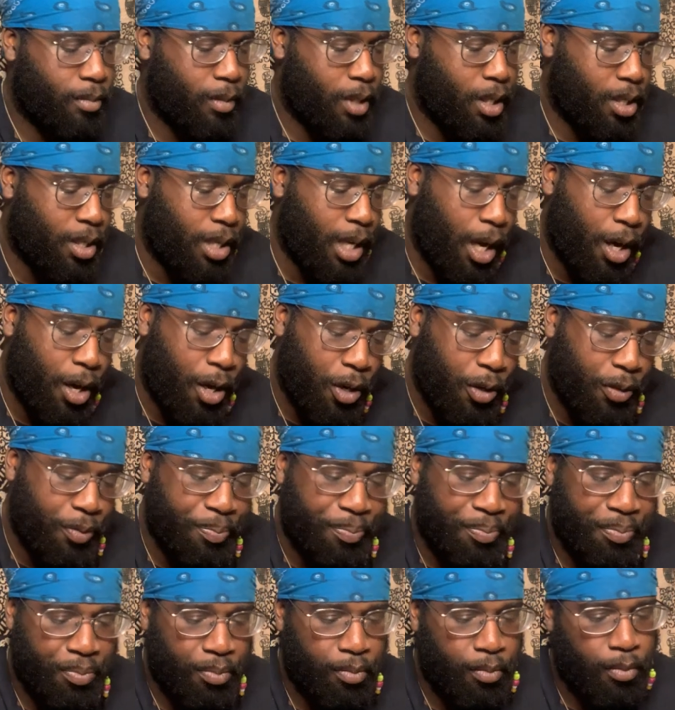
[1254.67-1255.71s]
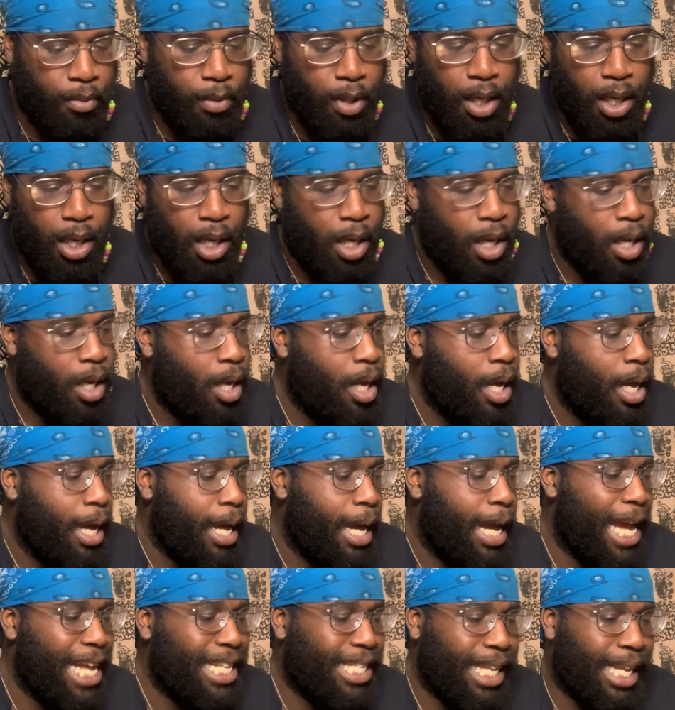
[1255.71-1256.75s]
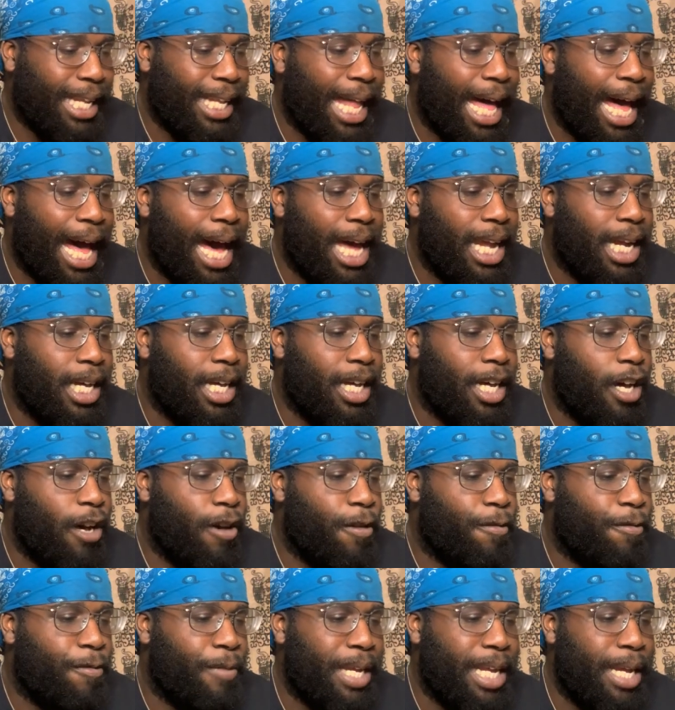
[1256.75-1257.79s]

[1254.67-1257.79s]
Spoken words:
So it's a lot of